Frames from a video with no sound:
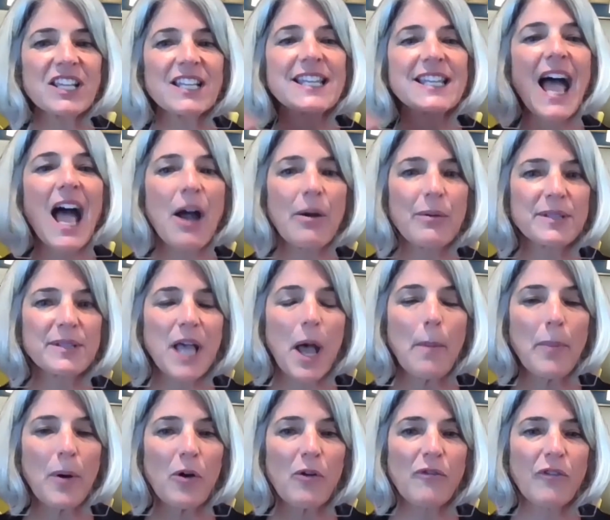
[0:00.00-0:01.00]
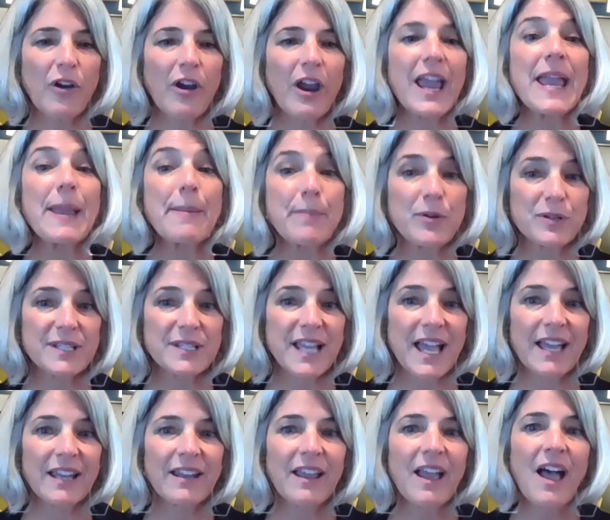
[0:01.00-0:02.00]
and now it's up over
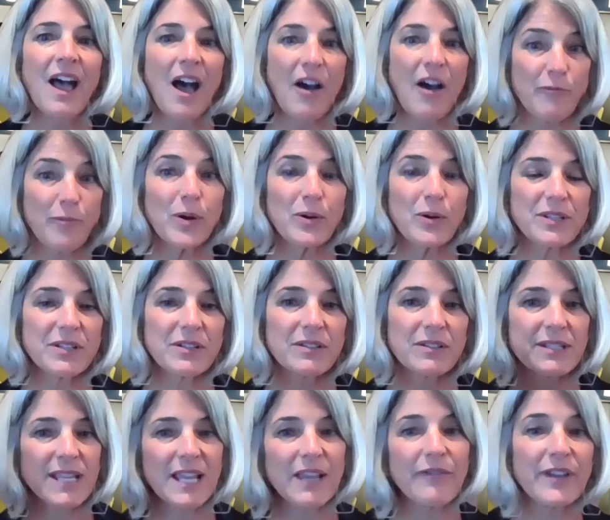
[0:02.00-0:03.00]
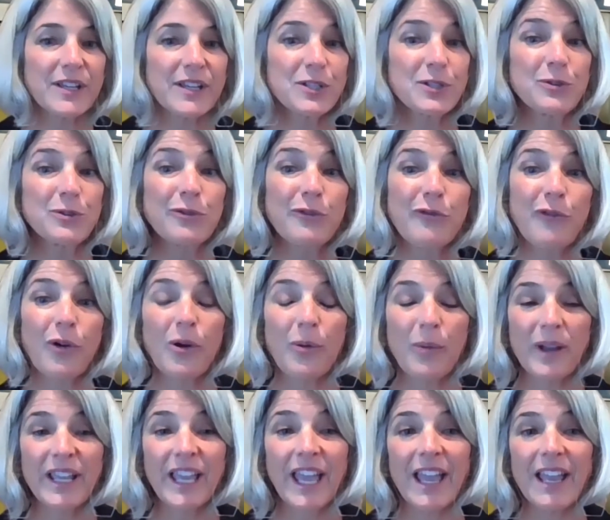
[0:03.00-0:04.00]
8% of personal savings to the
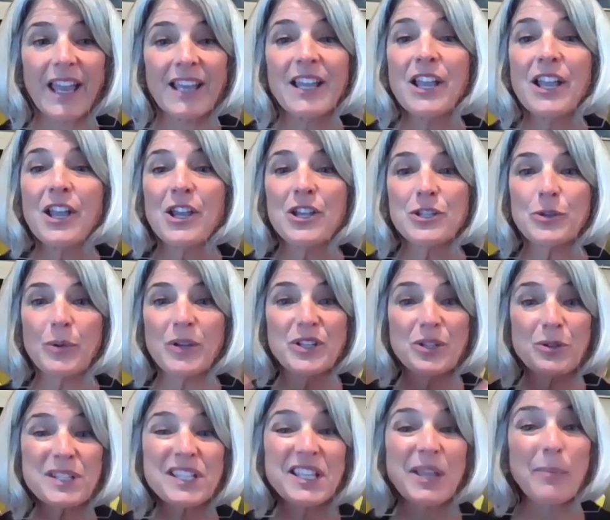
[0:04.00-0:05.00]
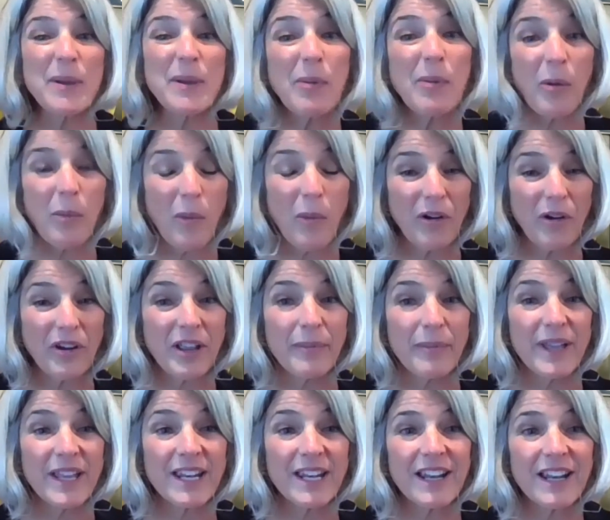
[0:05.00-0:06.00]
401k. So we do see that people are more
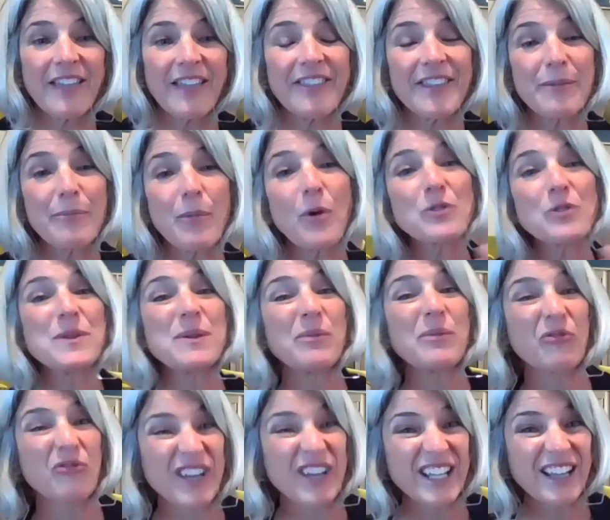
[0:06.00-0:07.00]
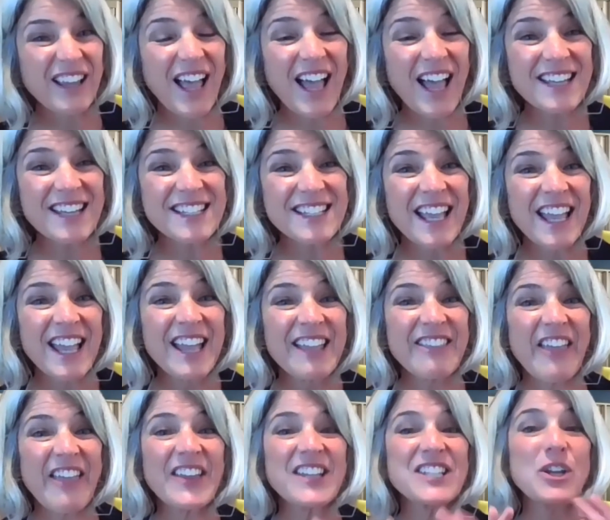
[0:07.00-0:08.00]
committed. I think most people realize
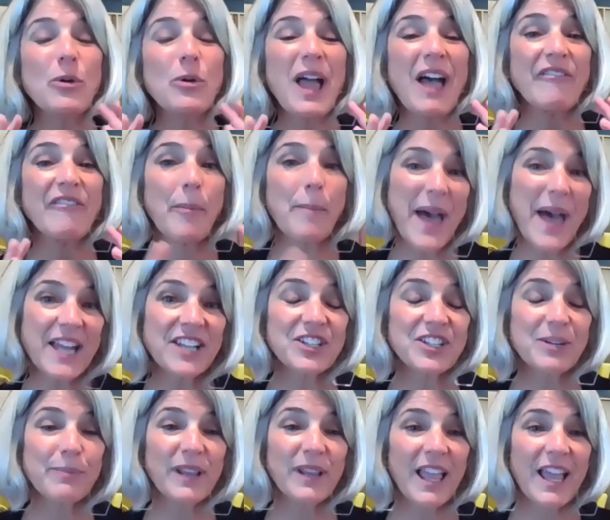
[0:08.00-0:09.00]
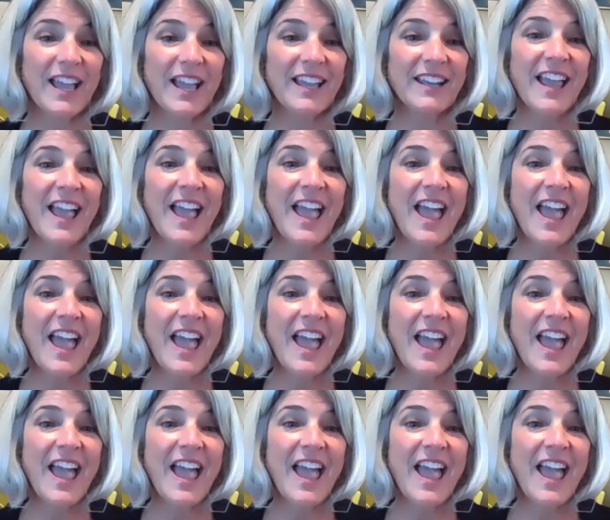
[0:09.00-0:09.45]
that they don't have a pension plan